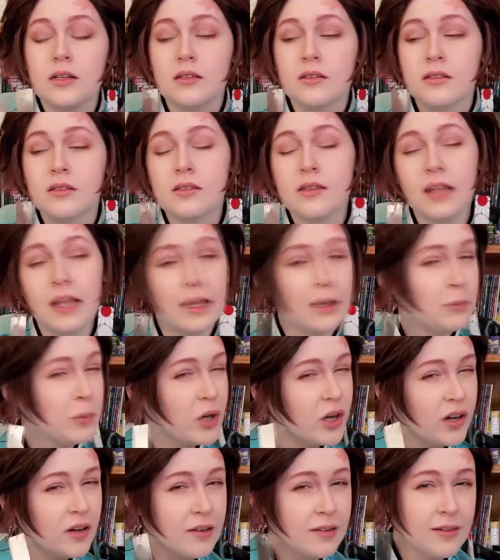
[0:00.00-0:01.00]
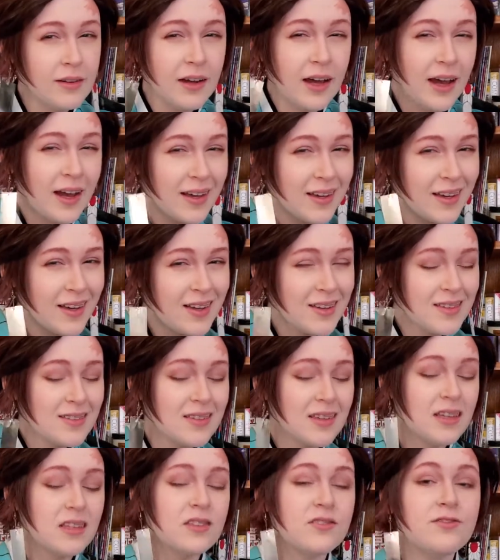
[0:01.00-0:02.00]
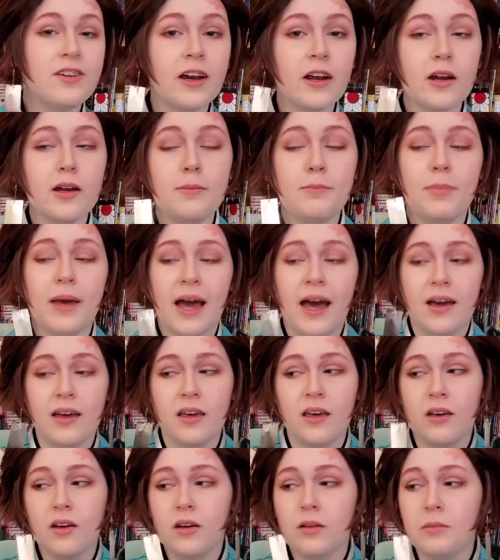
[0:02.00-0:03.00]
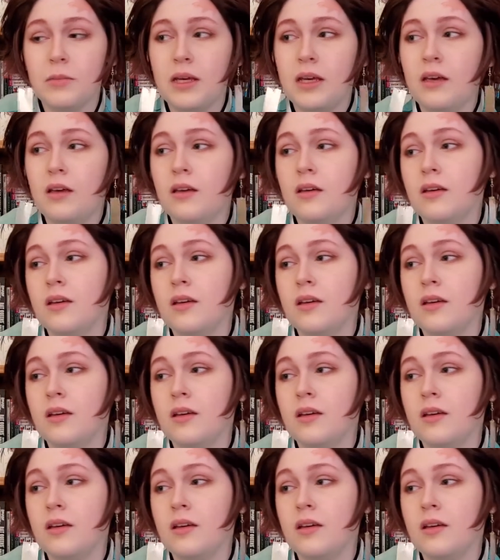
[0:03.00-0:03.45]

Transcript: slimmer, I guess? It's very baggy on me.